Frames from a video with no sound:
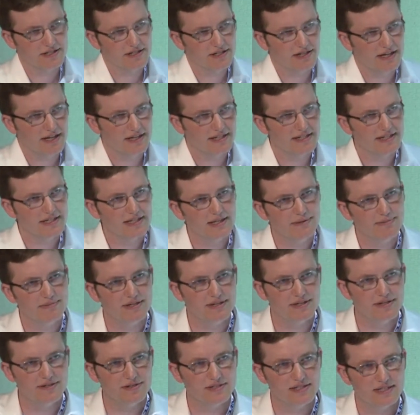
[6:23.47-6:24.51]
should ideally be
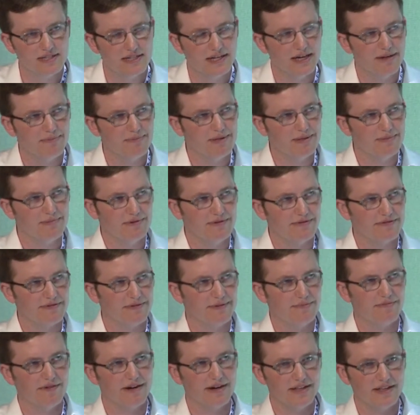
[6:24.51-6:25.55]
used to get people
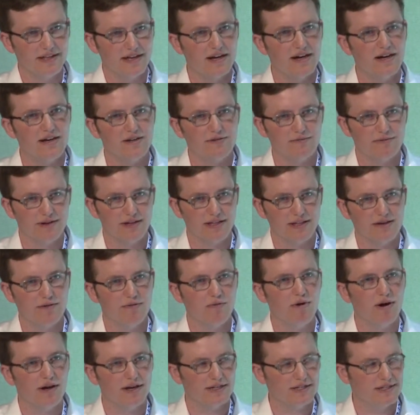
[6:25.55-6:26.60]
from where they are to where they
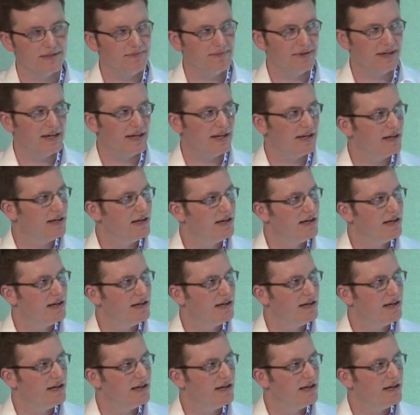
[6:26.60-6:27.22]
want to be.